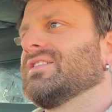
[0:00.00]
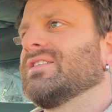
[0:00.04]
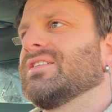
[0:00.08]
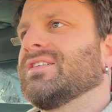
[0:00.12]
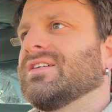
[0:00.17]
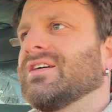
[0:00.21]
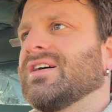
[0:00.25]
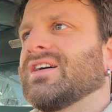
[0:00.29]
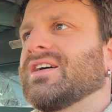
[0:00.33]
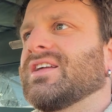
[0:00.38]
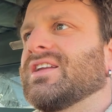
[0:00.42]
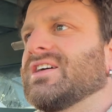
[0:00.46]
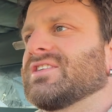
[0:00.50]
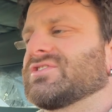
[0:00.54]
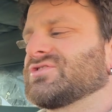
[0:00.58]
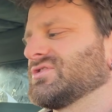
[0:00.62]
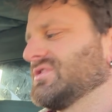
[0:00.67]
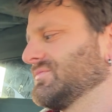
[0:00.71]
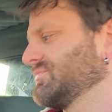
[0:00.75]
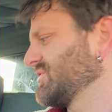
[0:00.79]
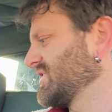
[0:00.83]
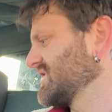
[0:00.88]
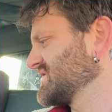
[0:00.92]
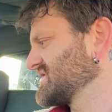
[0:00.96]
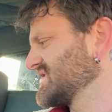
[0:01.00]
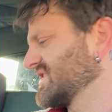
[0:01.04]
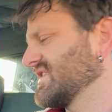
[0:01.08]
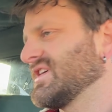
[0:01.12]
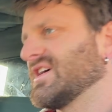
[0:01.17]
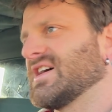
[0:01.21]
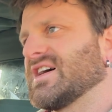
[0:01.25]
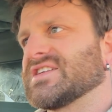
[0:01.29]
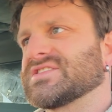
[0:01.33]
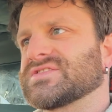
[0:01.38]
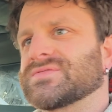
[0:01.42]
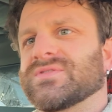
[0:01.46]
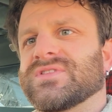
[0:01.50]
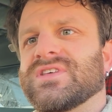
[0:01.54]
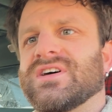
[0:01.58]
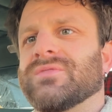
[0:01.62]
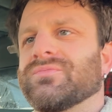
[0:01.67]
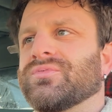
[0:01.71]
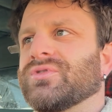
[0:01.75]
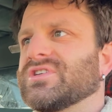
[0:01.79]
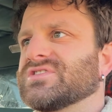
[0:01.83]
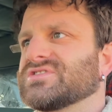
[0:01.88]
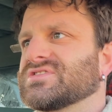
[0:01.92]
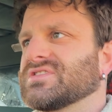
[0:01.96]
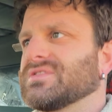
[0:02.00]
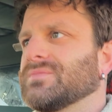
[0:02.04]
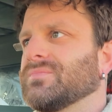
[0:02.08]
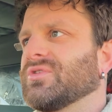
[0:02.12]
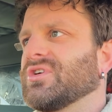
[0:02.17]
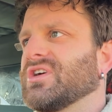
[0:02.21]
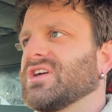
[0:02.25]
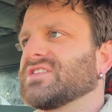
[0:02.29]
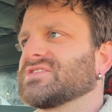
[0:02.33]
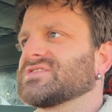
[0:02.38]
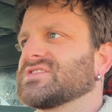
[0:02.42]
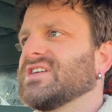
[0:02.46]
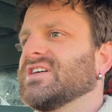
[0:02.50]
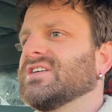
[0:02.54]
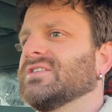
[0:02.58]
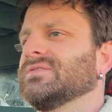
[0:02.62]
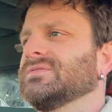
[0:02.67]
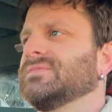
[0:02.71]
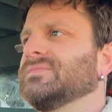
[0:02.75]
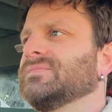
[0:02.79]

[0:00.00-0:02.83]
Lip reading: I can actually press the gas without pressing the brakes now.